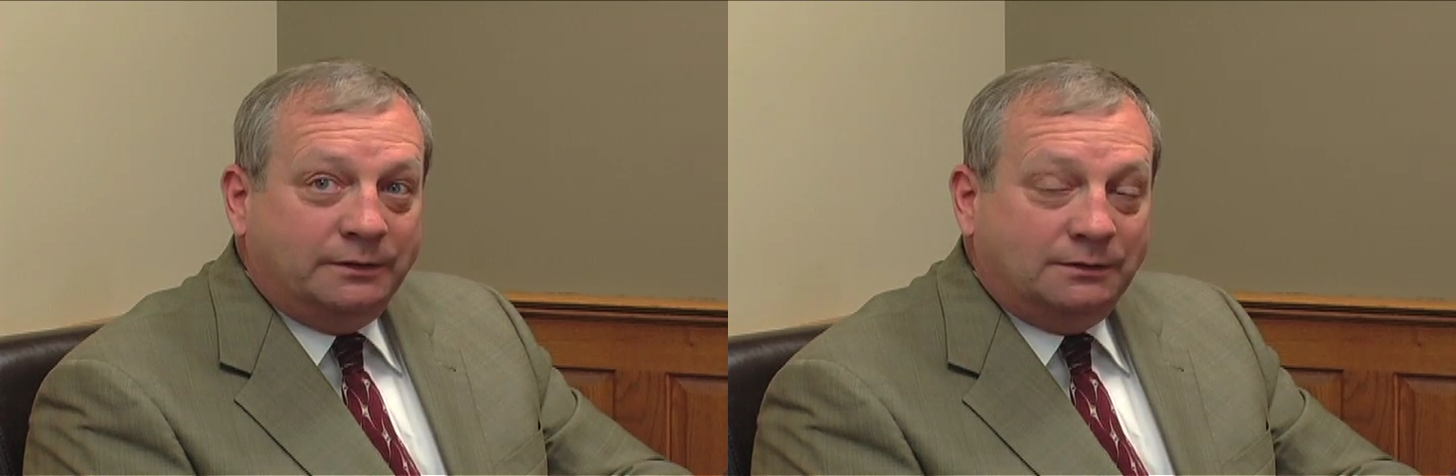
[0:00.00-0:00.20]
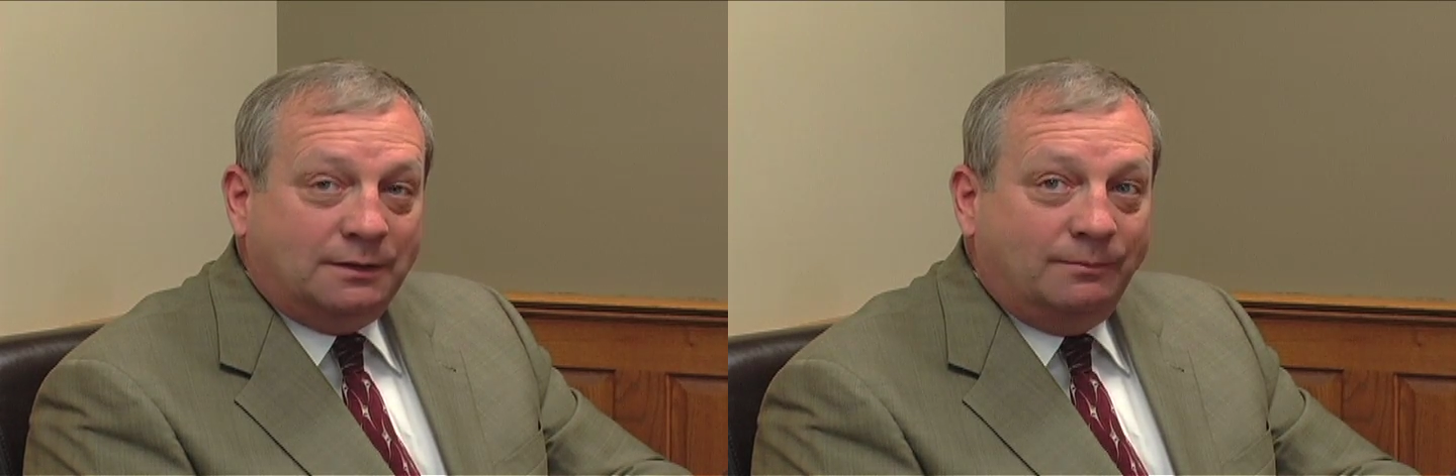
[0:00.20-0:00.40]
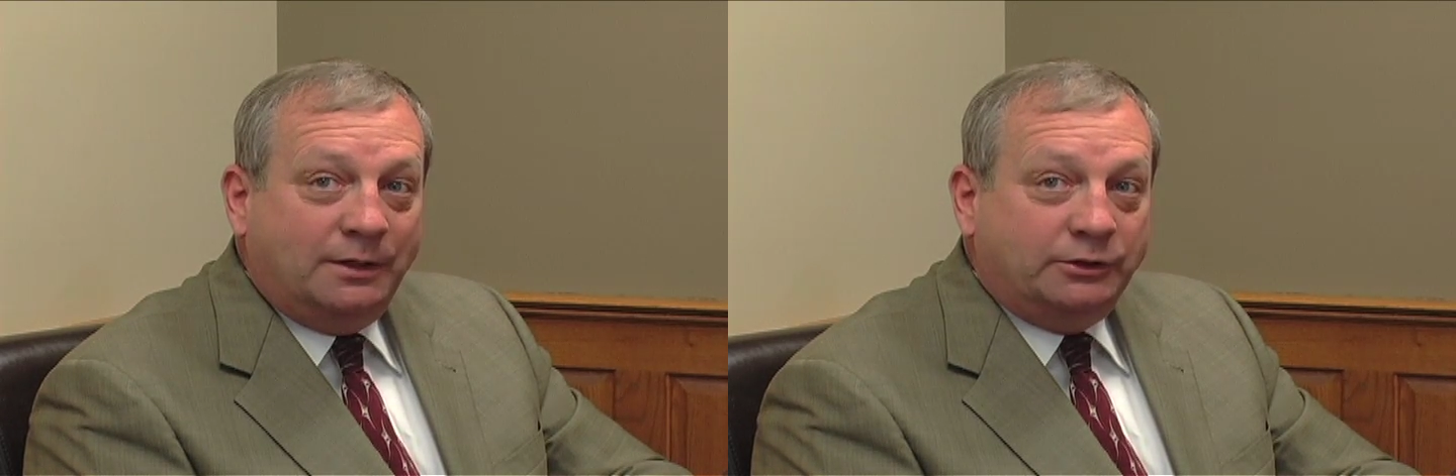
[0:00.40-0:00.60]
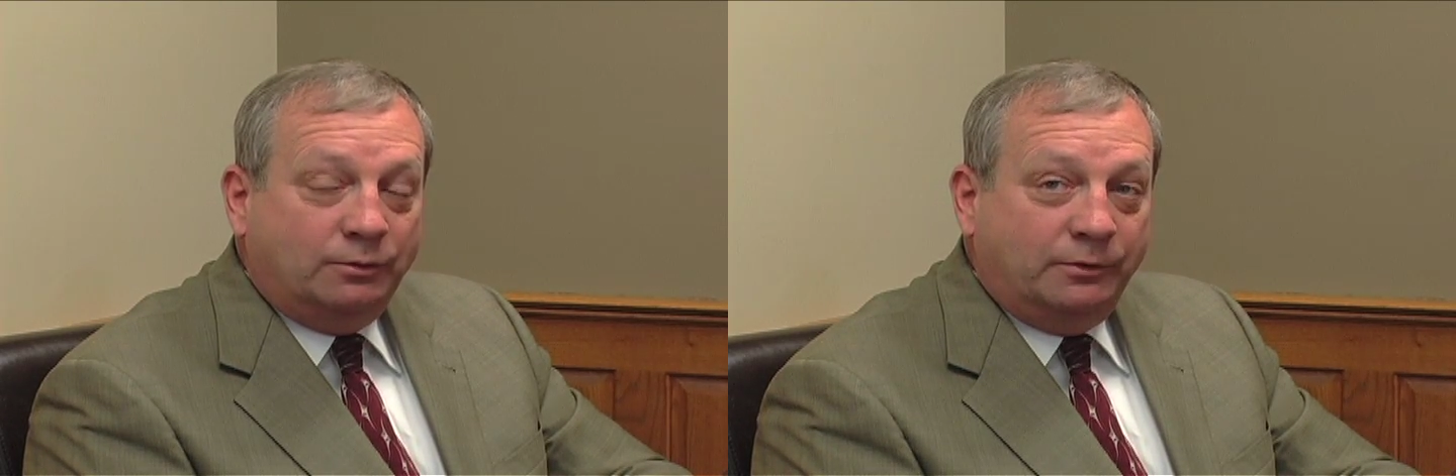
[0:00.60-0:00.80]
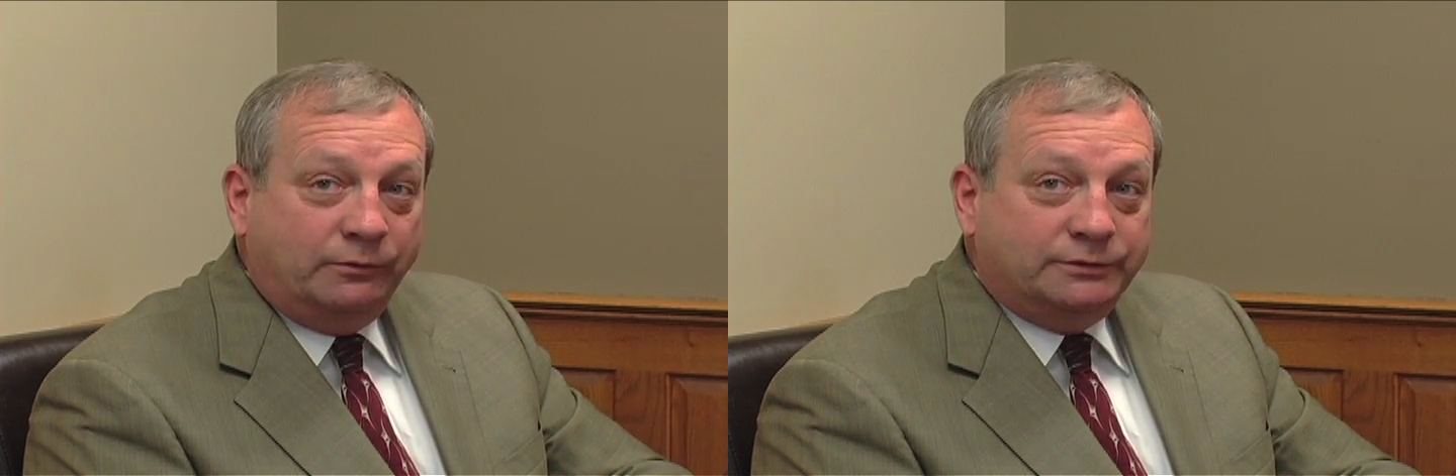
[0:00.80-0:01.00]
income that you'll
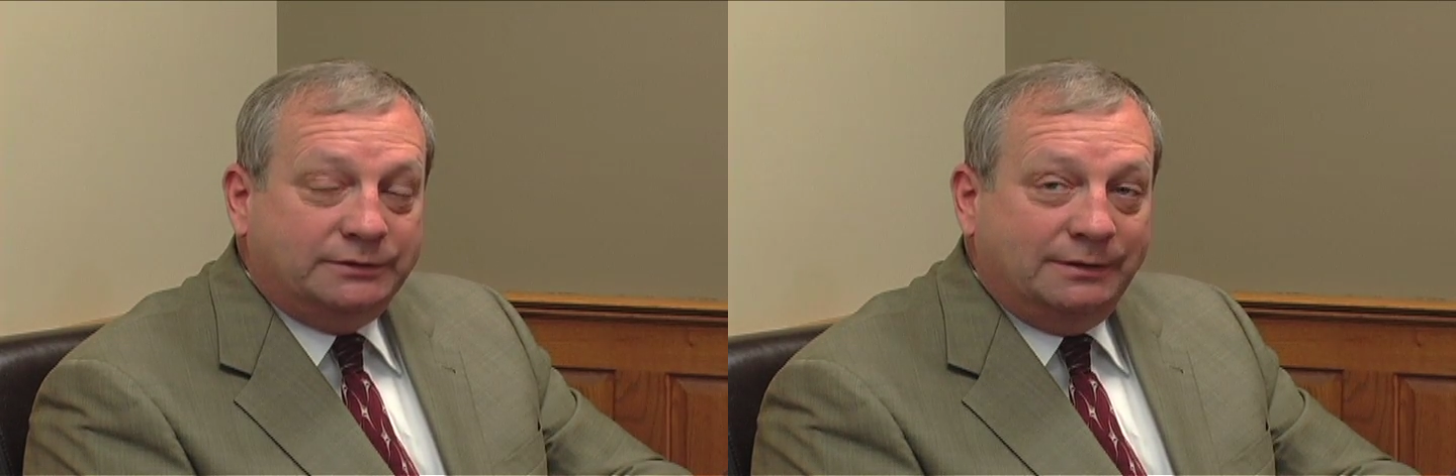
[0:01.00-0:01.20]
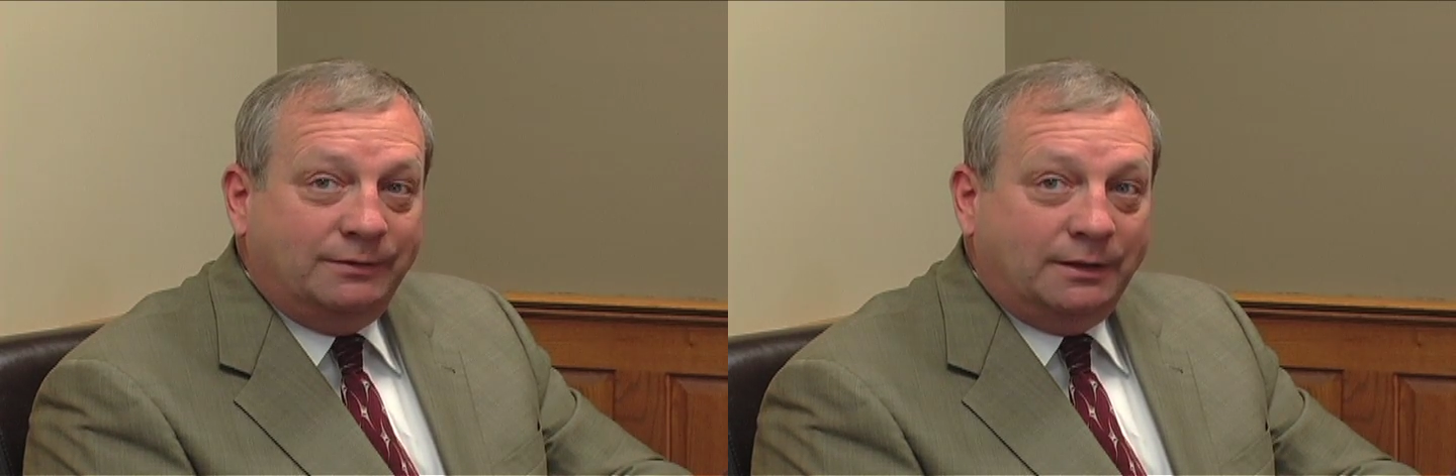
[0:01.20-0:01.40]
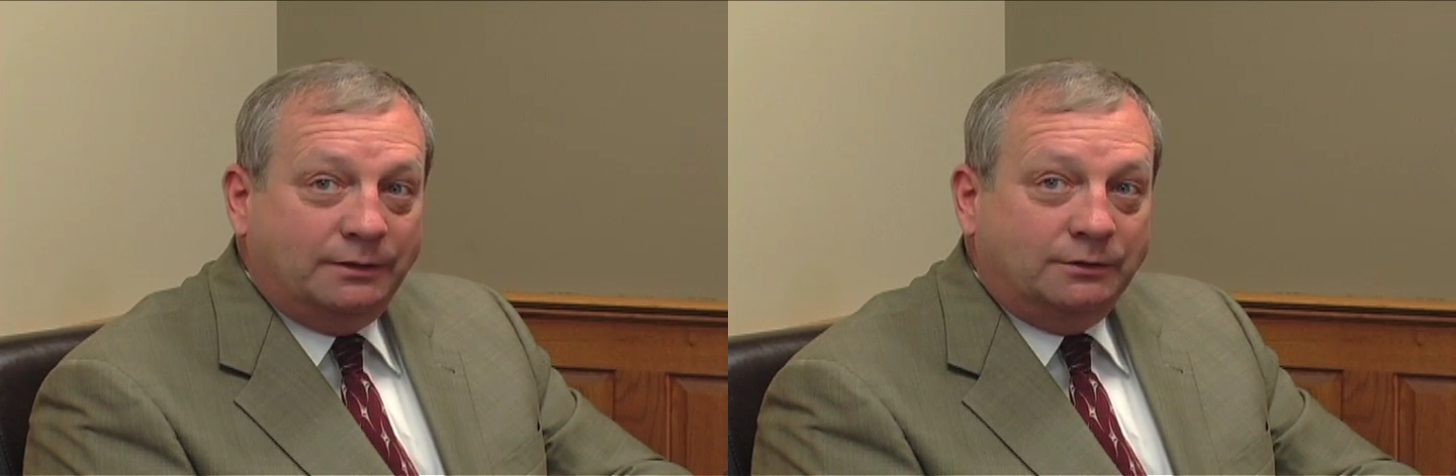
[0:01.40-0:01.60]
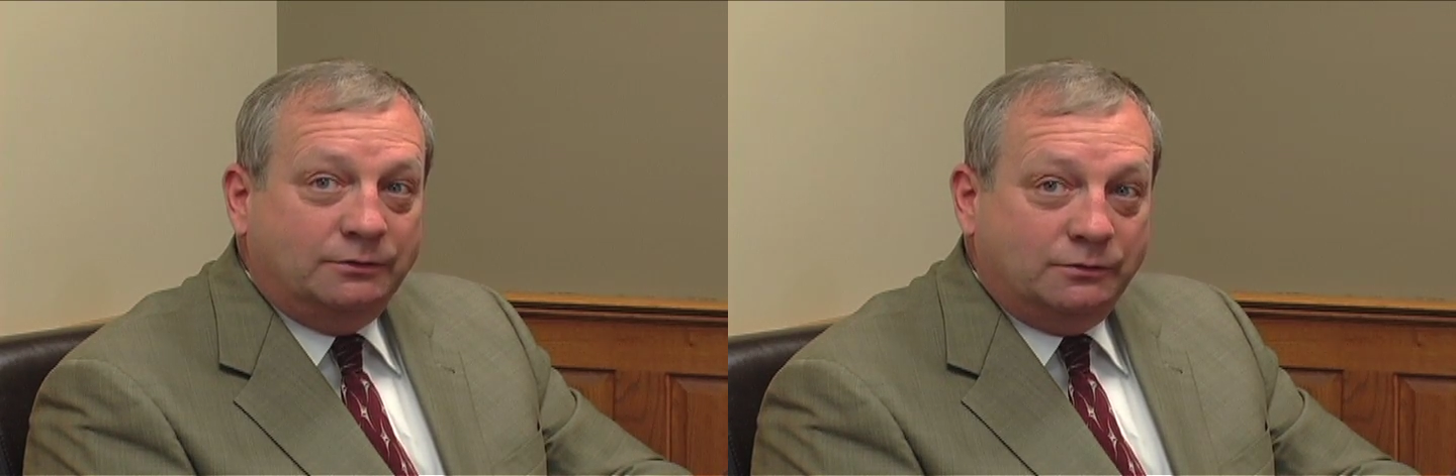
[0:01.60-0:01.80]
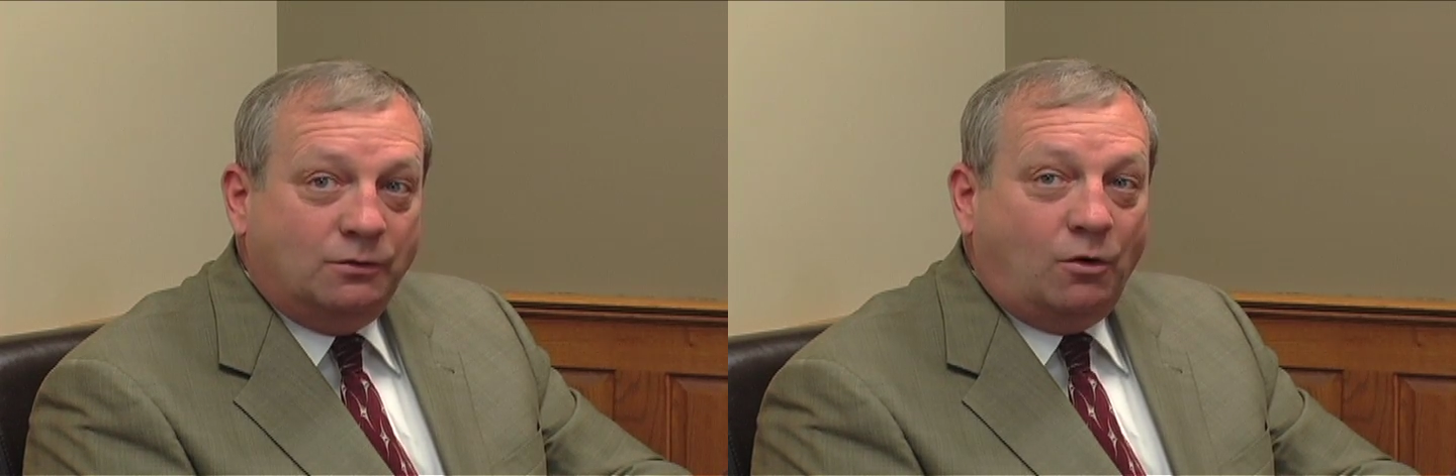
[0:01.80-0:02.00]
be receiving on your
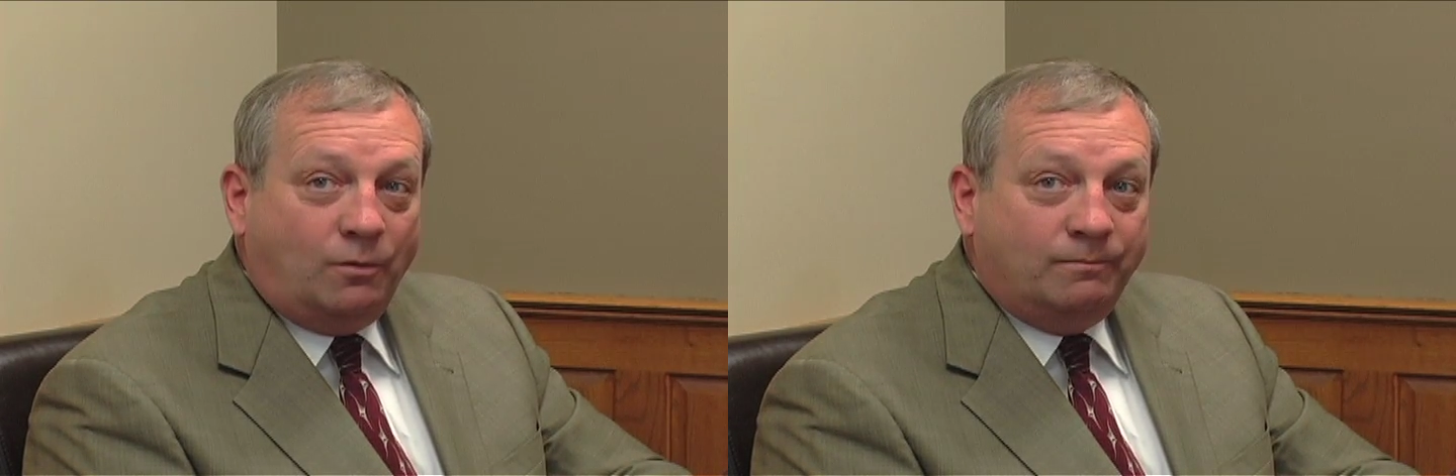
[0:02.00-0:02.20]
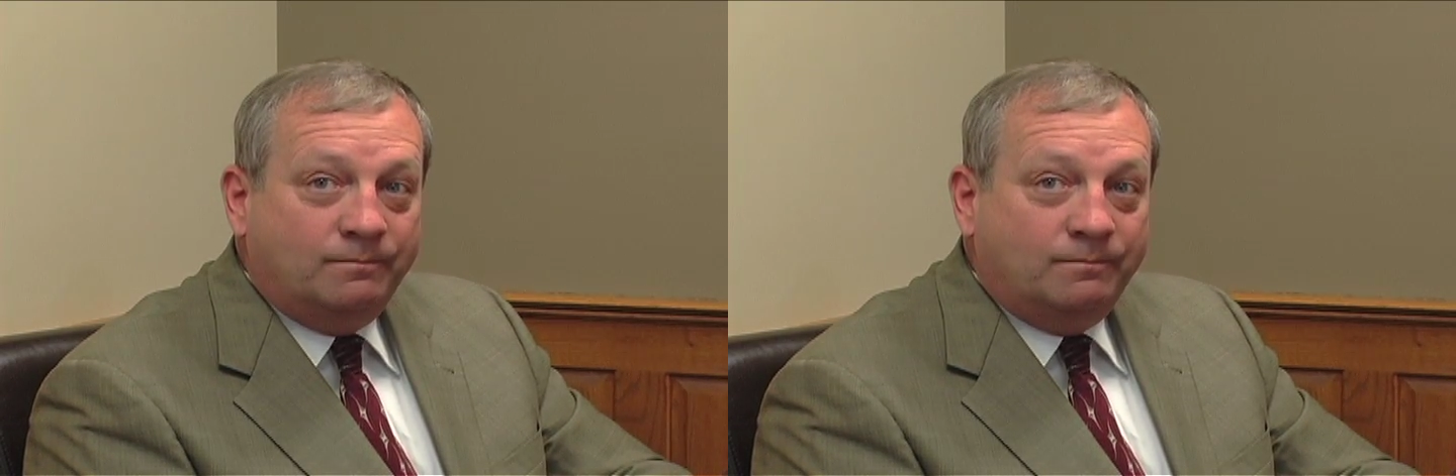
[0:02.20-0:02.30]
new home.